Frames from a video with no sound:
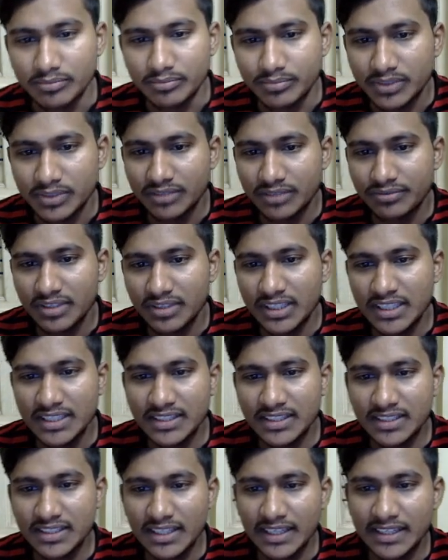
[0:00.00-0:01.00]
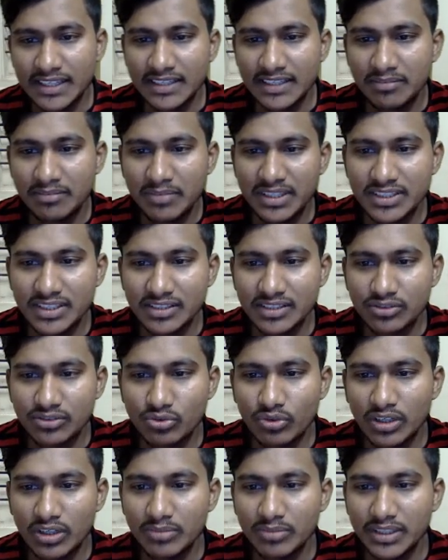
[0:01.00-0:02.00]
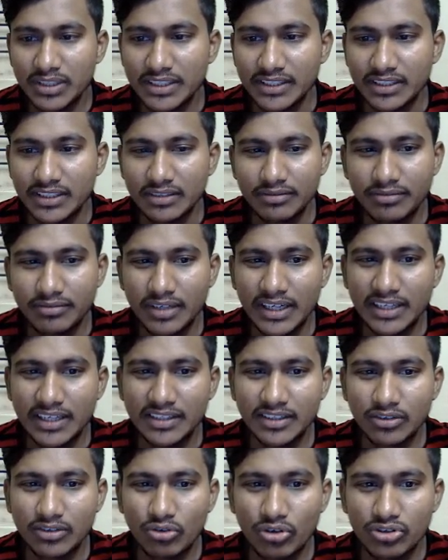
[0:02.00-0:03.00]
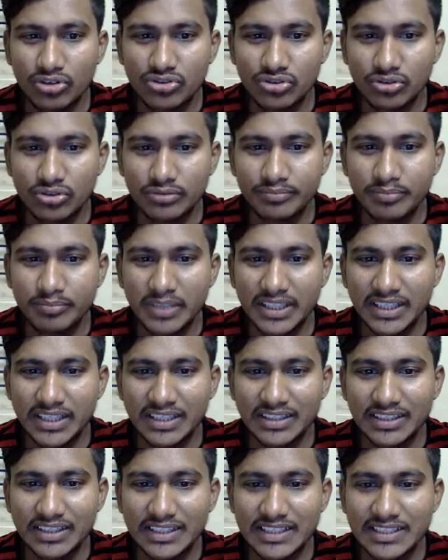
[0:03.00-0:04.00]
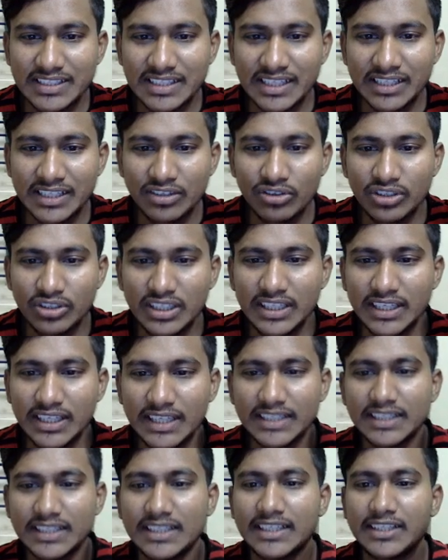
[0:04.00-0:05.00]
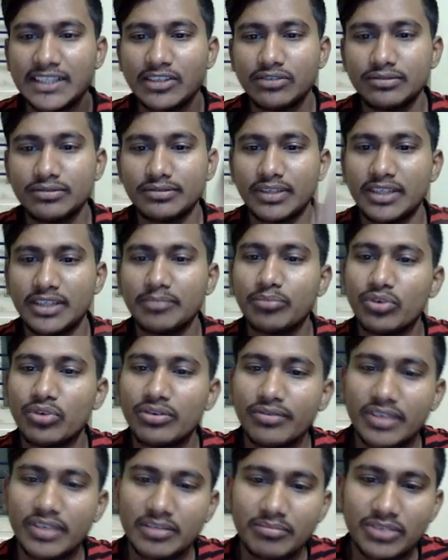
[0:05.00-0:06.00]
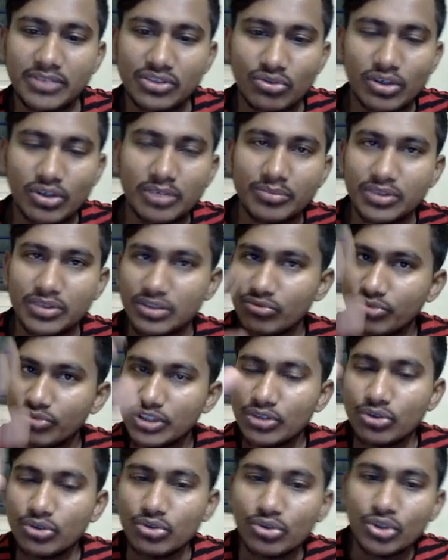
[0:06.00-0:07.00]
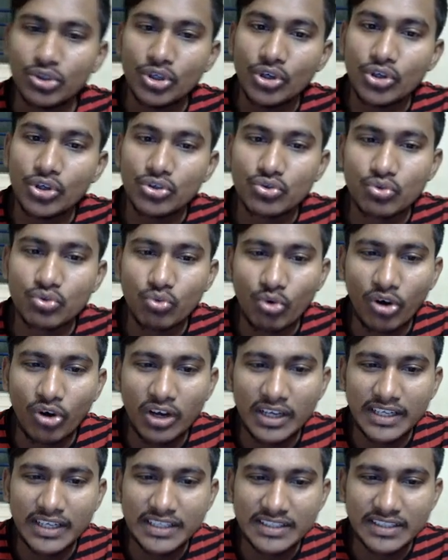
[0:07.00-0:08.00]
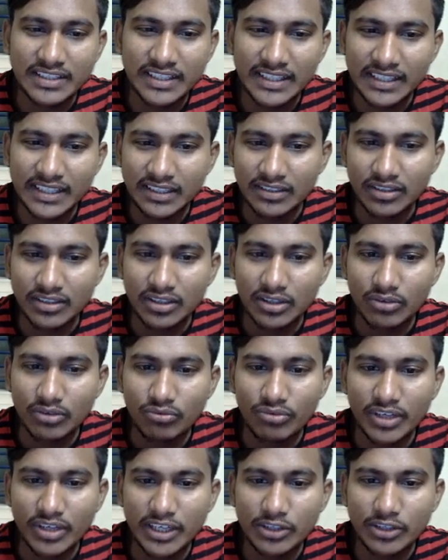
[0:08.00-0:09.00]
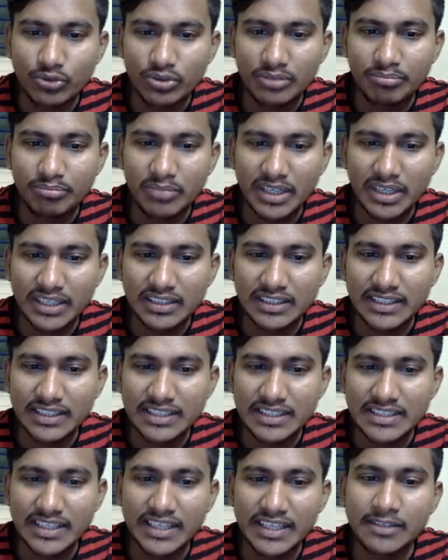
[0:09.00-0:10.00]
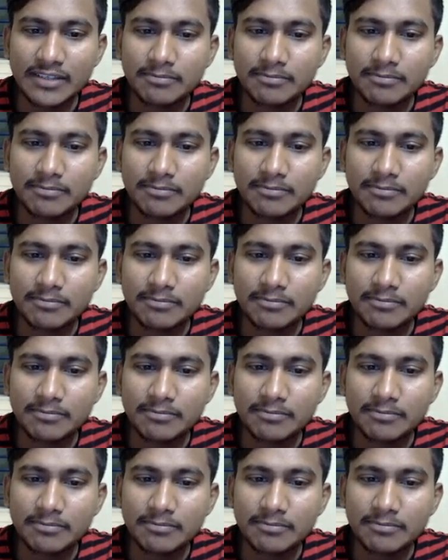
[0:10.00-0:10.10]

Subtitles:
If each side measures 12 meter, find the cost of making the design on it at the rate of 5.5 square. We know. So wall is there. Where do we make the design?